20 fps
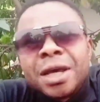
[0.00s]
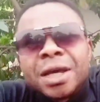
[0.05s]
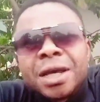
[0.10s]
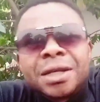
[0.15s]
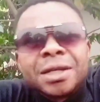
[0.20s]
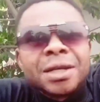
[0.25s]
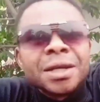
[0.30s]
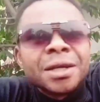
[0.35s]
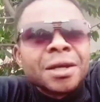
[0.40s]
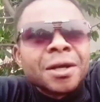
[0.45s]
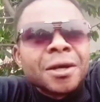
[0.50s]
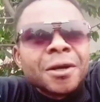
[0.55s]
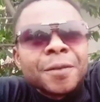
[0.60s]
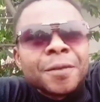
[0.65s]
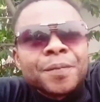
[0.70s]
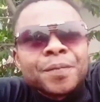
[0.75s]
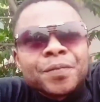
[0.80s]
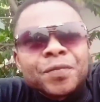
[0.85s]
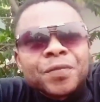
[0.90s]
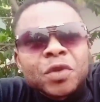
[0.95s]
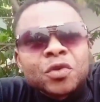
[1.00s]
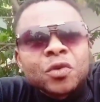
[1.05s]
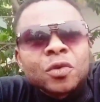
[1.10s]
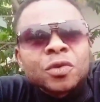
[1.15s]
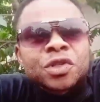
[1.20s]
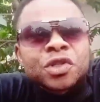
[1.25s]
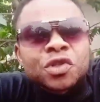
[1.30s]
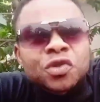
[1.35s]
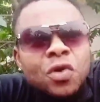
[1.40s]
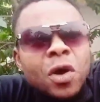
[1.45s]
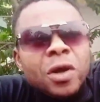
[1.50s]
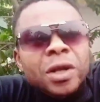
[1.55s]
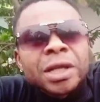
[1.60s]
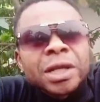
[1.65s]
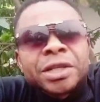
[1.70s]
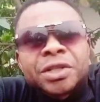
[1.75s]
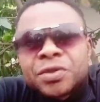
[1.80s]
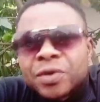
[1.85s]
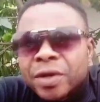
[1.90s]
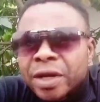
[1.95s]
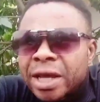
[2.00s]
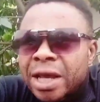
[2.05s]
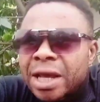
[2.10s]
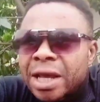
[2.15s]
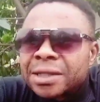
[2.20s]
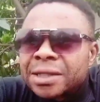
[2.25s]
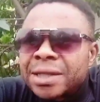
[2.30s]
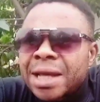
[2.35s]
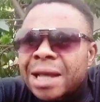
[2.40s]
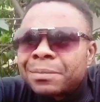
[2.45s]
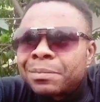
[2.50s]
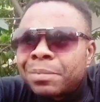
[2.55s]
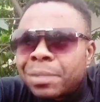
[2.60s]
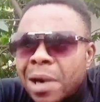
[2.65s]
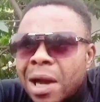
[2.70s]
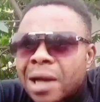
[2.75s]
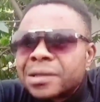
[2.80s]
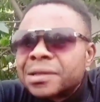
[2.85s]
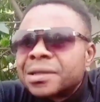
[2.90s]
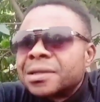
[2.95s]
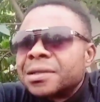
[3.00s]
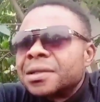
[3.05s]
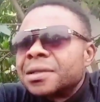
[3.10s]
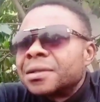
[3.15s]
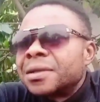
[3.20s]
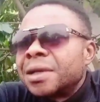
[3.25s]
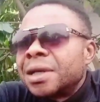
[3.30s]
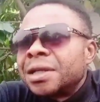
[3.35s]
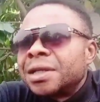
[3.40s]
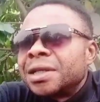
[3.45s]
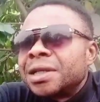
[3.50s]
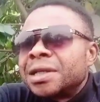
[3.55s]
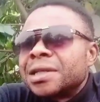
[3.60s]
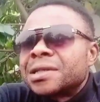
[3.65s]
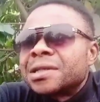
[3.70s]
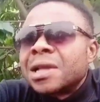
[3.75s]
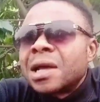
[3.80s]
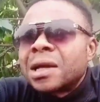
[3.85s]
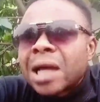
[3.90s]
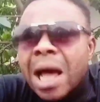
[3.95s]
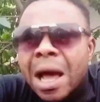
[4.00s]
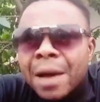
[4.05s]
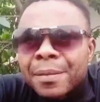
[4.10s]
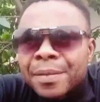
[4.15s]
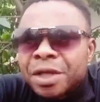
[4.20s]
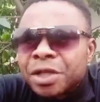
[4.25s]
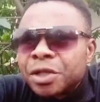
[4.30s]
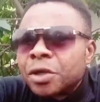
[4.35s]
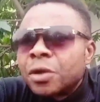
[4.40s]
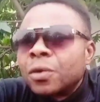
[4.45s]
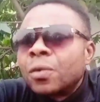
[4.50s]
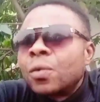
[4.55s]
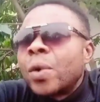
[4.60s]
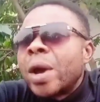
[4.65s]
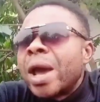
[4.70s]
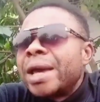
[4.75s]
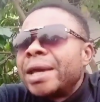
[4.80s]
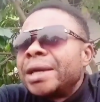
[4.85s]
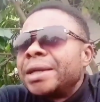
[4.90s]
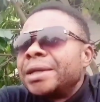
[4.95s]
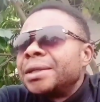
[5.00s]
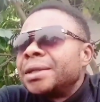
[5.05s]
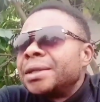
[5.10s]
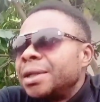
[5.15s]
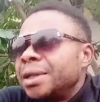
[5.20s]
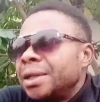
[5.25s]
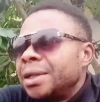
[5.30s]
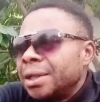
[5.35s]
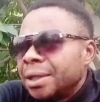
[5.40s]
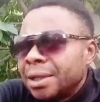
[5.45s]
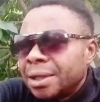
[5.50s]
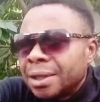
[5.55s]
and you are struggling to get that brother and it's not coming your way,